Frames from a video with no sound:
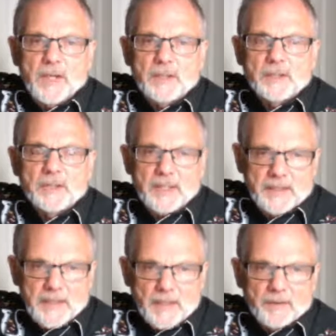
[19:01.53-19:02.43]
to shut
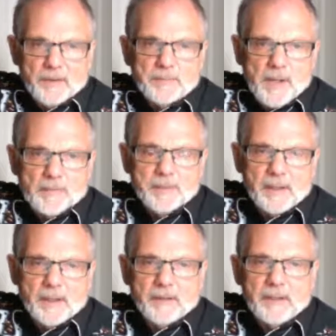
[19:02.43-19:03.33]
down the
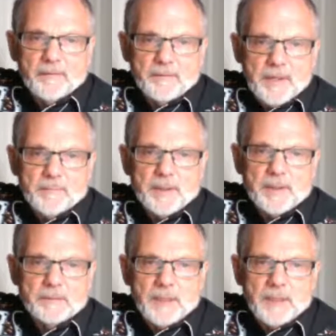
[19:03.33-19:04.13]
popularity of vaping